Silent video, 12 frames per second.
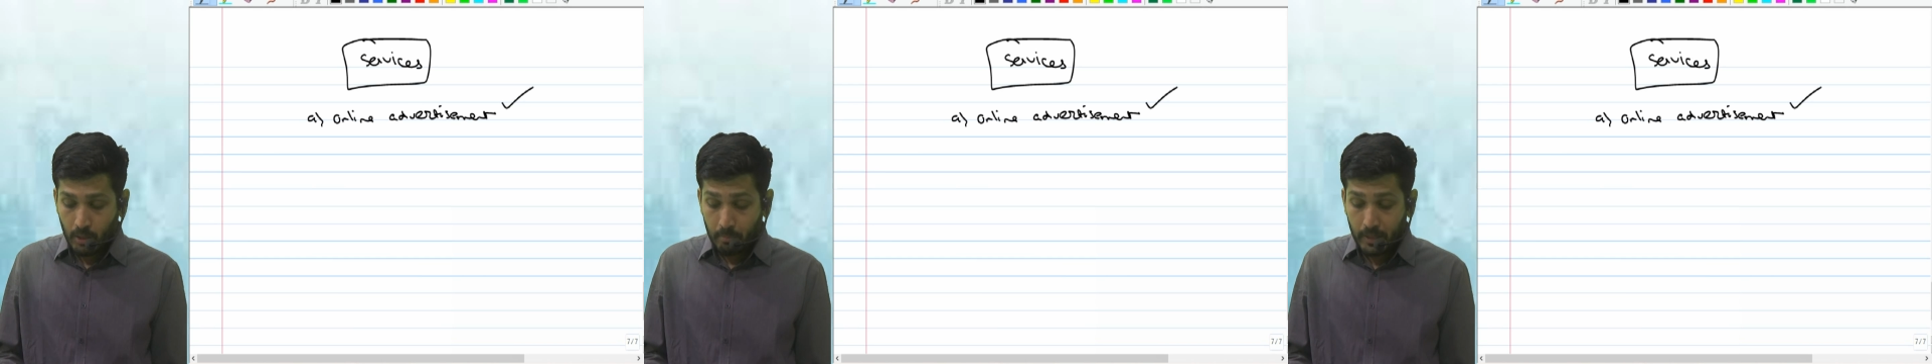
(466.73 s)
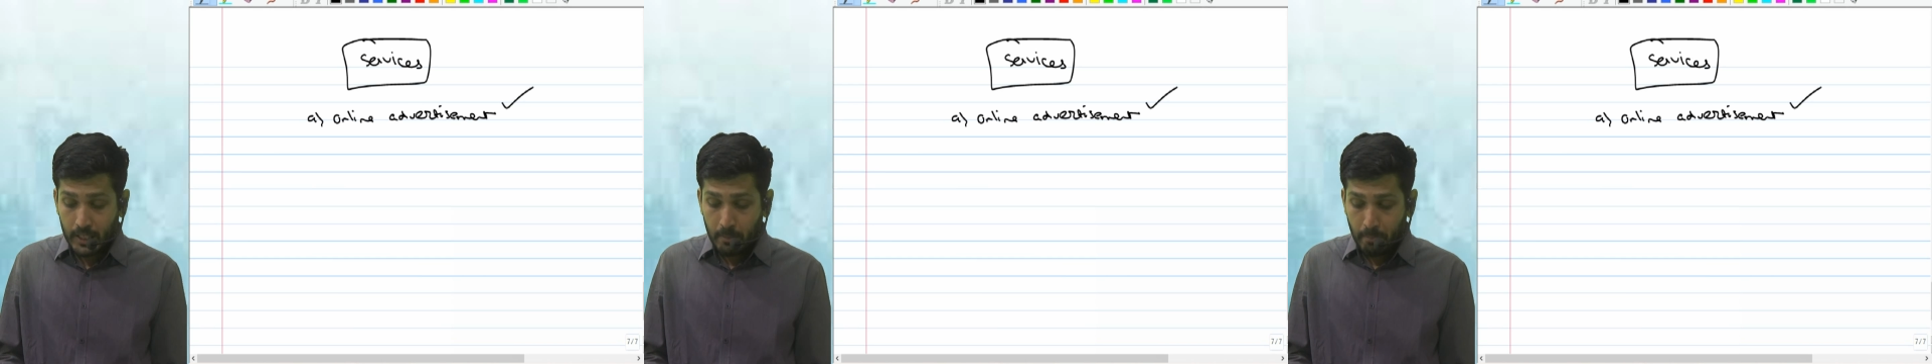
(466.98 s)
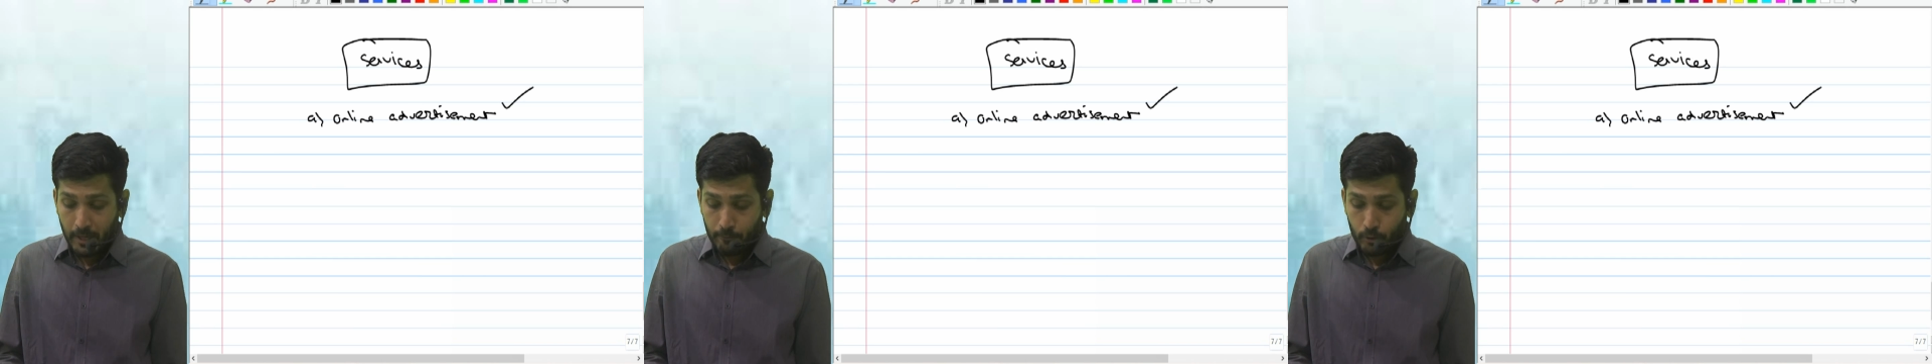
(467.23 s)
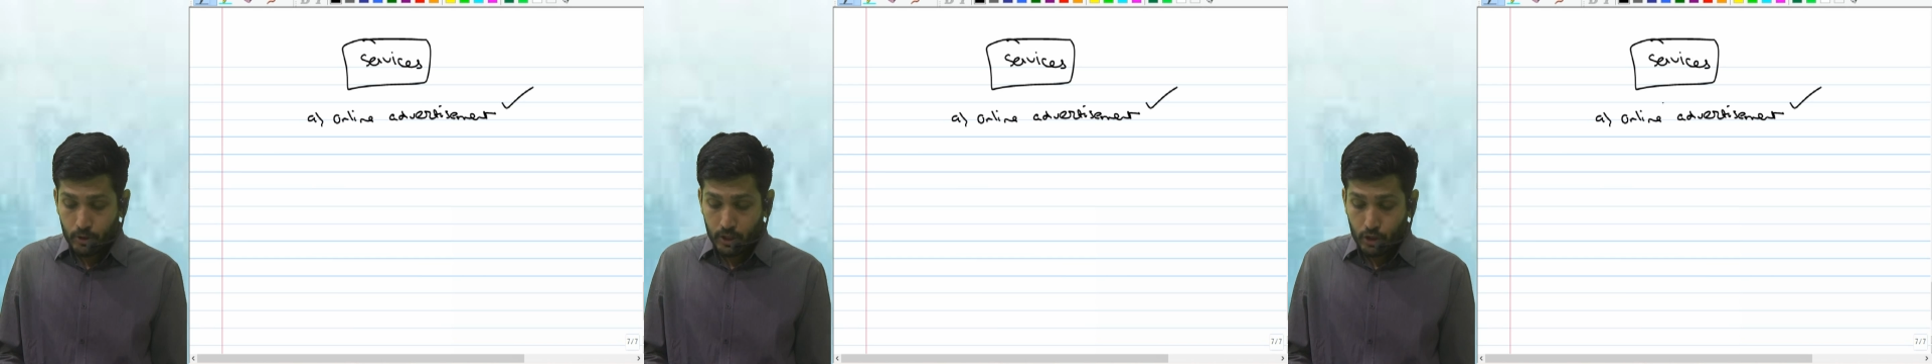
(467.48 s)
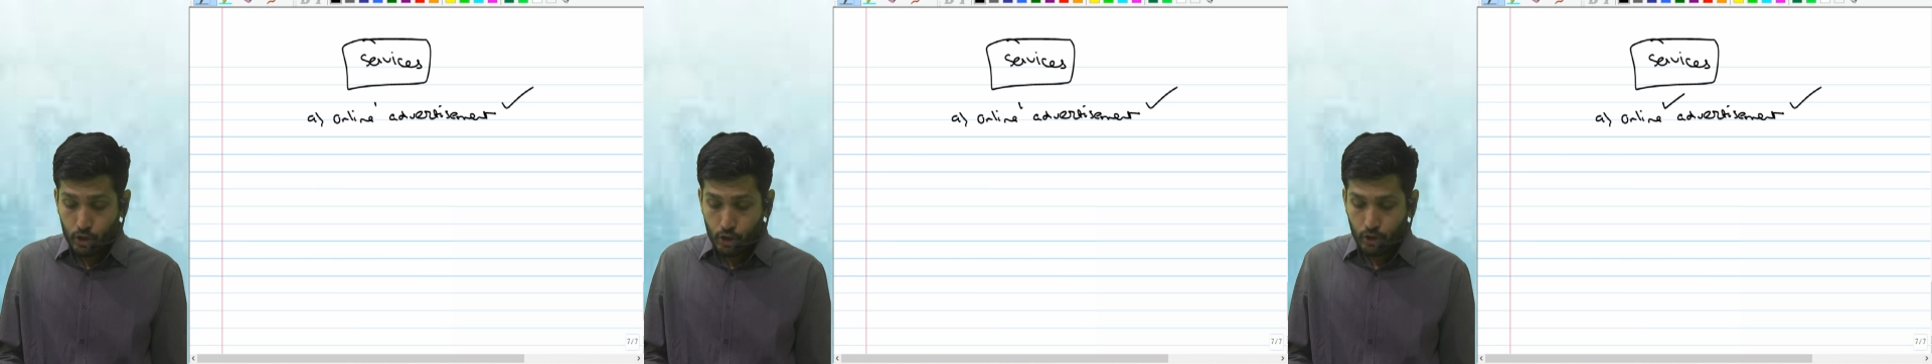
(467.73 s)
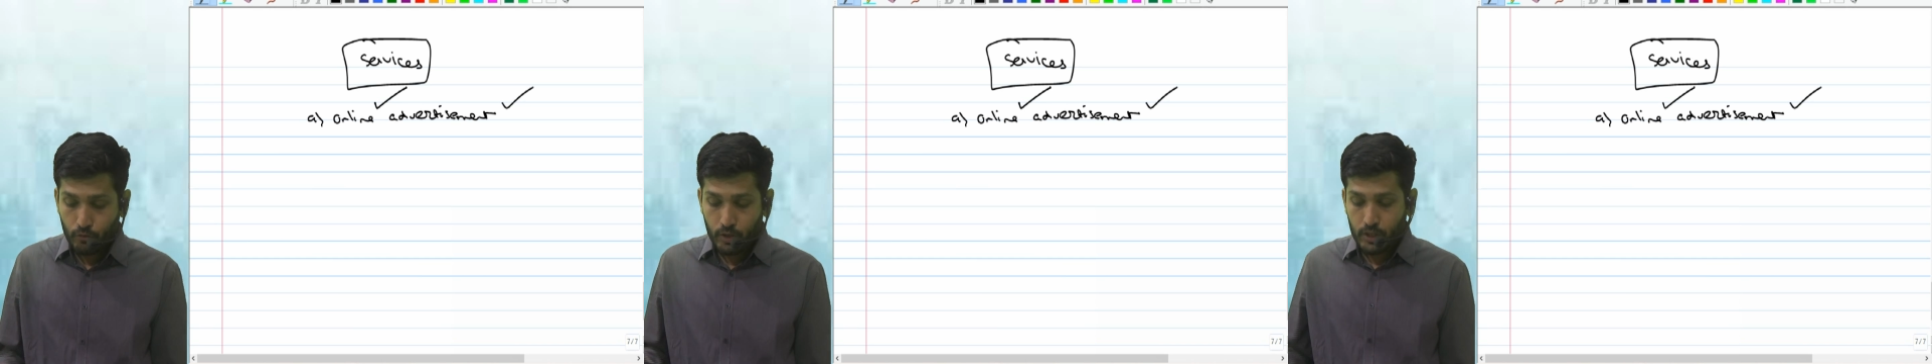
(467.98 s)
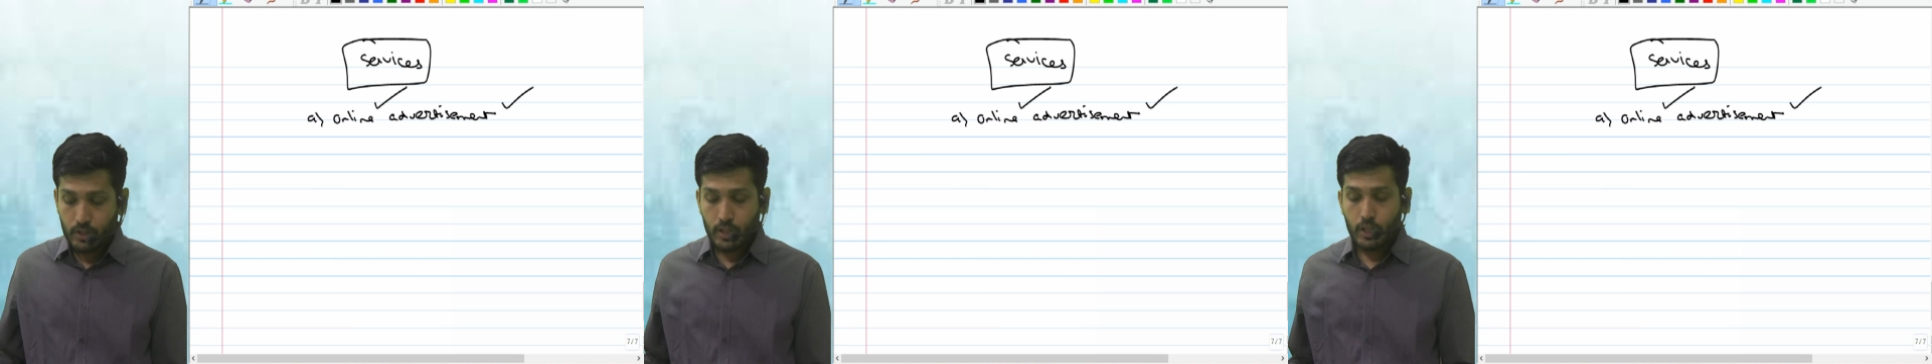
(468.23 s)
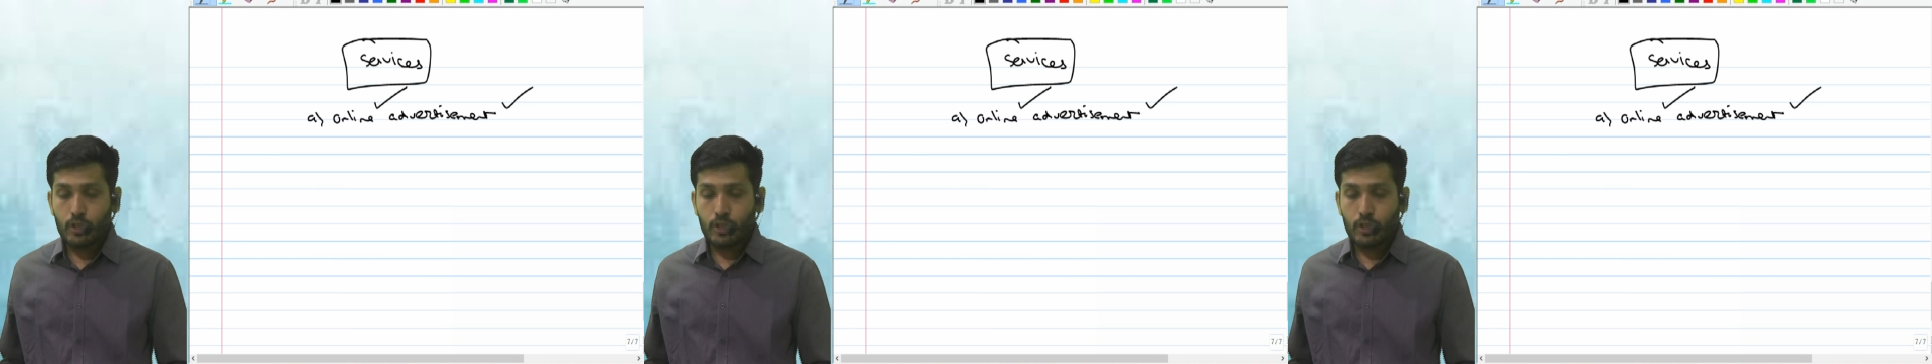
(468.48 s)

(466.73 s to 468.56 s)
money paid for such service